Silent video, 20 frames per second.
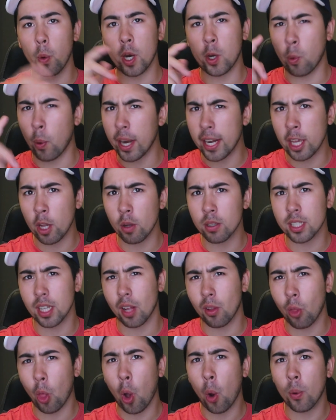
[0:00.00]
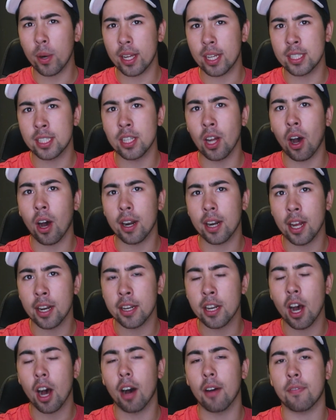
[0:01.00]
Quinn Hughes alone is not
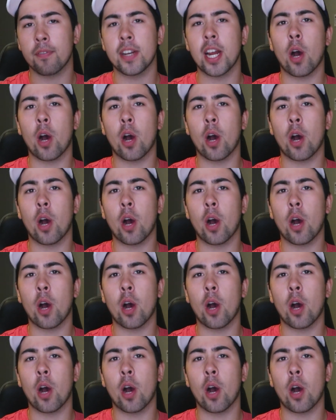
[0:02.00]
enough.